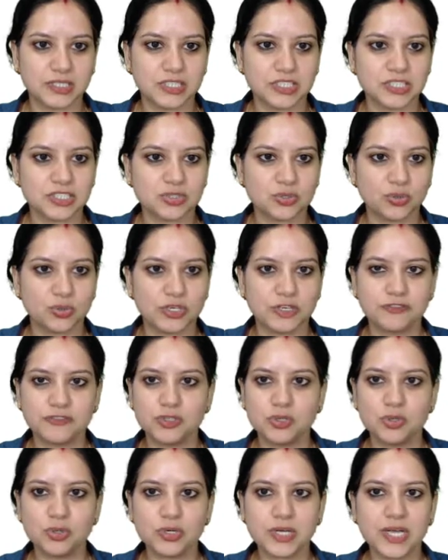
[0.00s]
So if
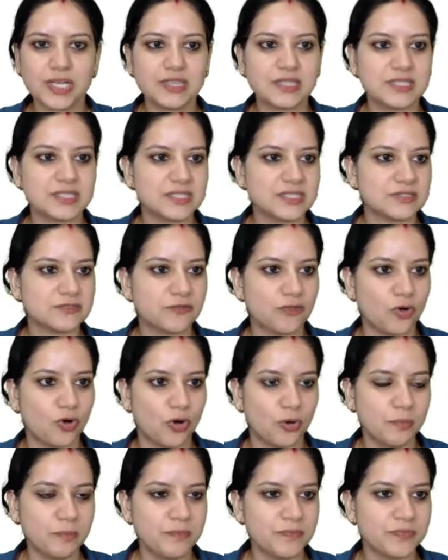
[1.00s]
you look at this
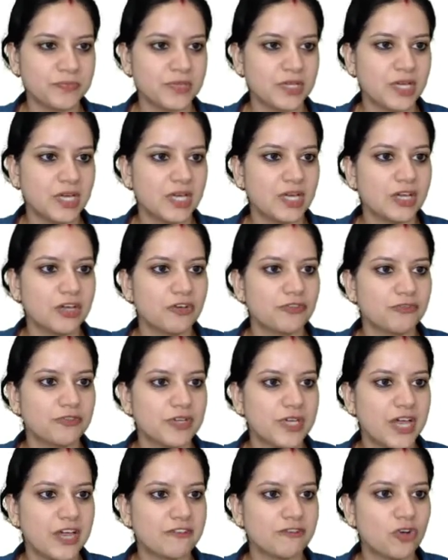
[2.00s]
form,
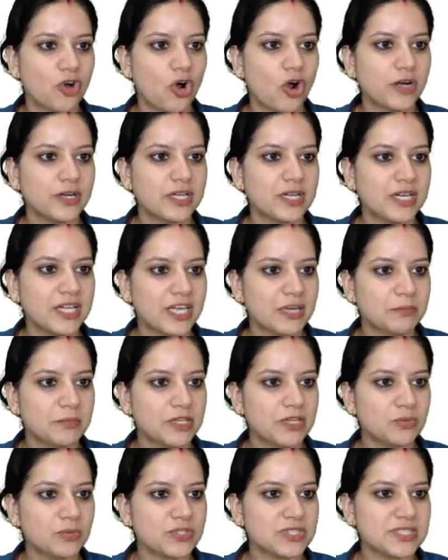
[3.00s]
we have got a
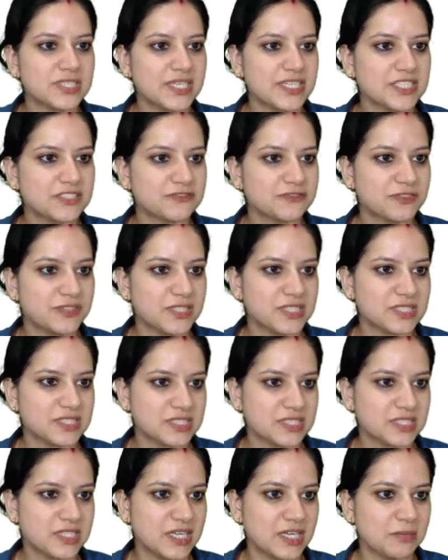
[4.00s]
label which says
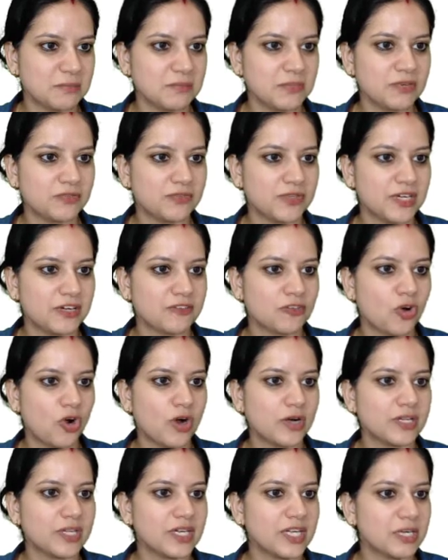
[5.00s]
first name. We have
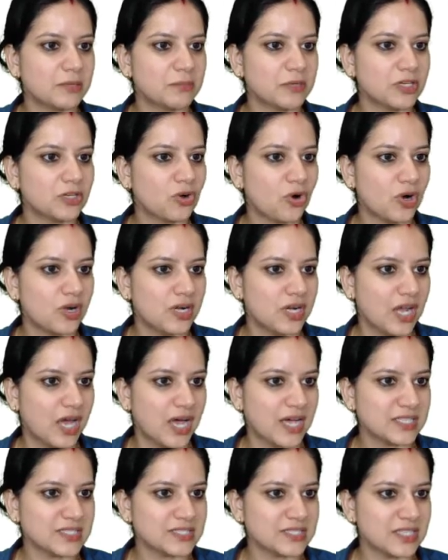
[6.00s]
got a label called
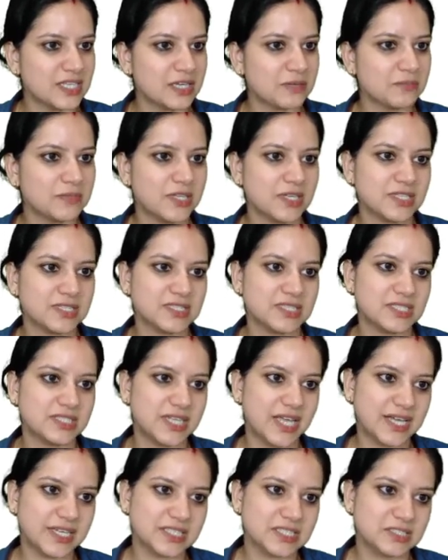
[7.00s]
last name. There is a
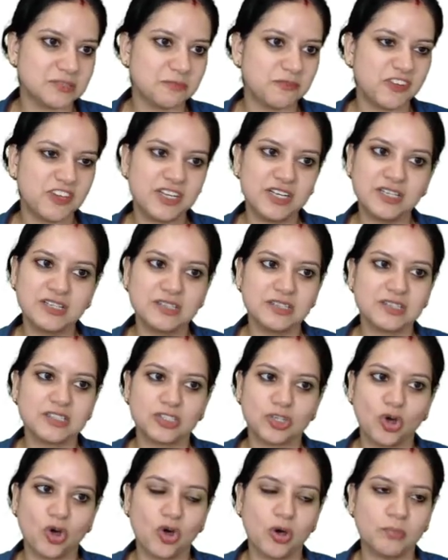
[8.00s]
text field.
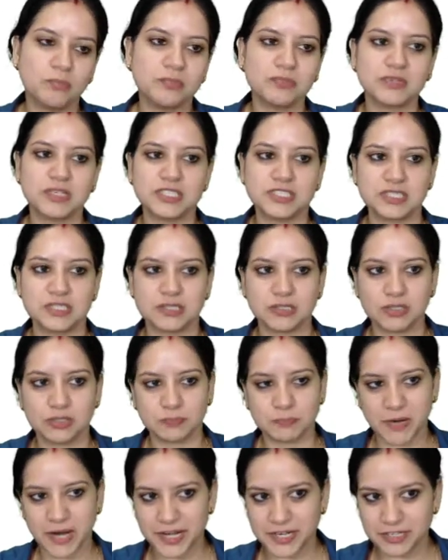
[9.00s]
Tom is
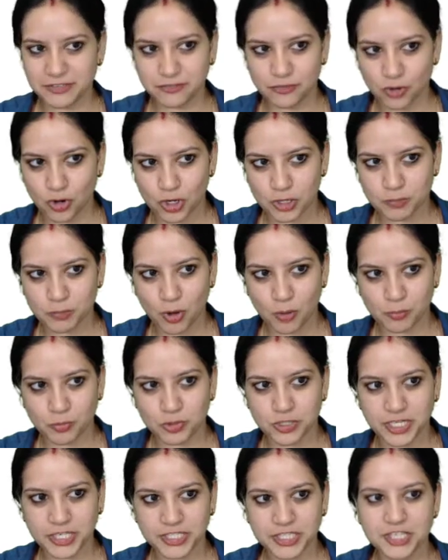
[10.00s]
by default
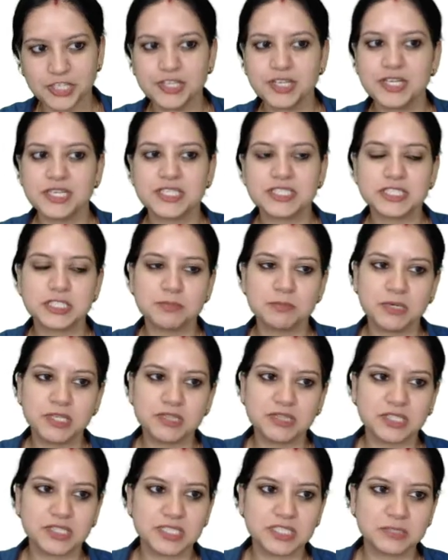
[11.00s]
populated.
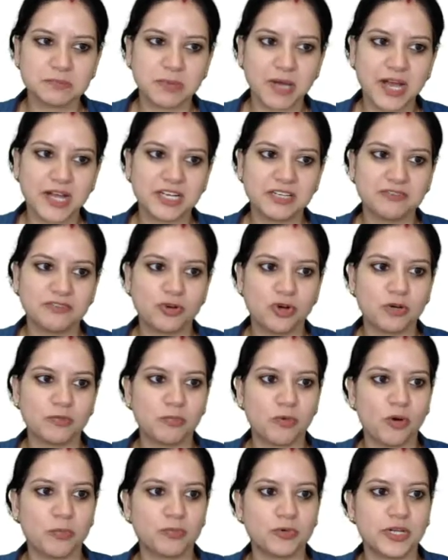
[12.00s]
Smith is by default
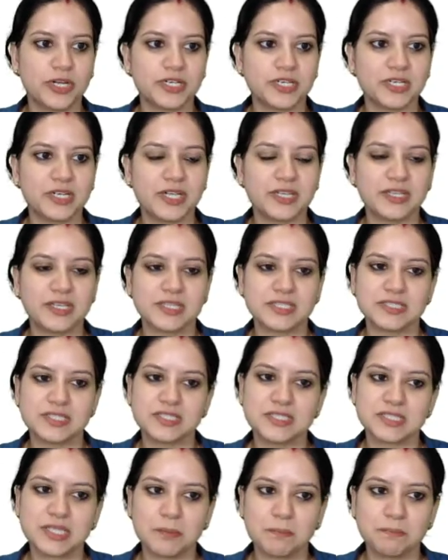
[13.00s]
populated, and there is a
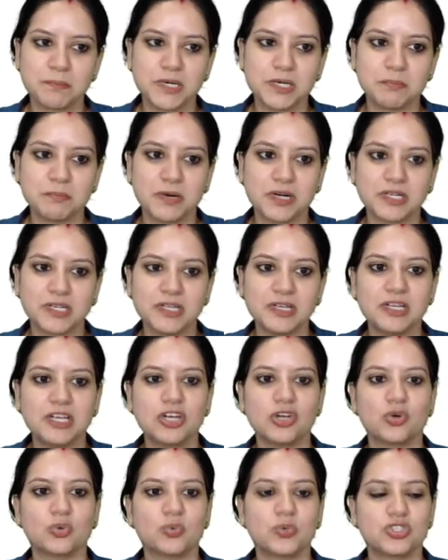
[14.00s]
submit button
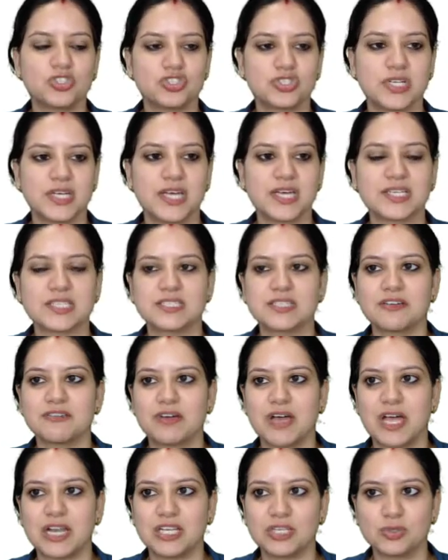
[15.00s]
which takes the
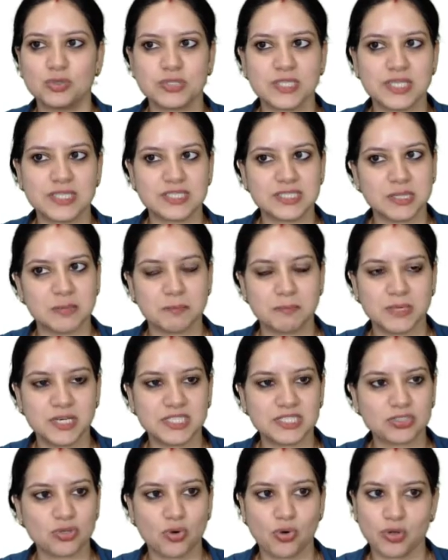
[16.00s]
values and
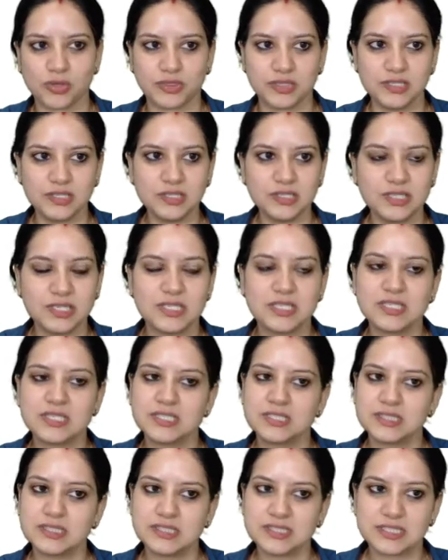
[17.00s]
submits on the
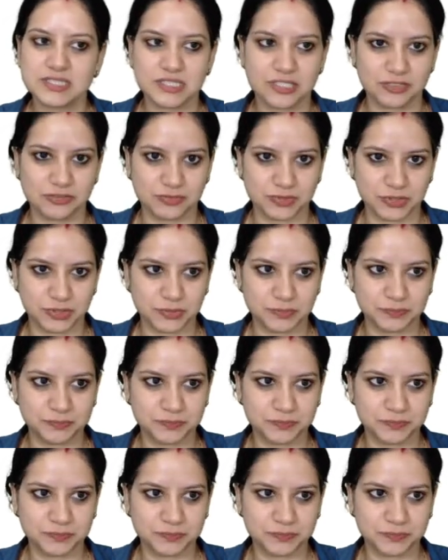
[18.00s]
server.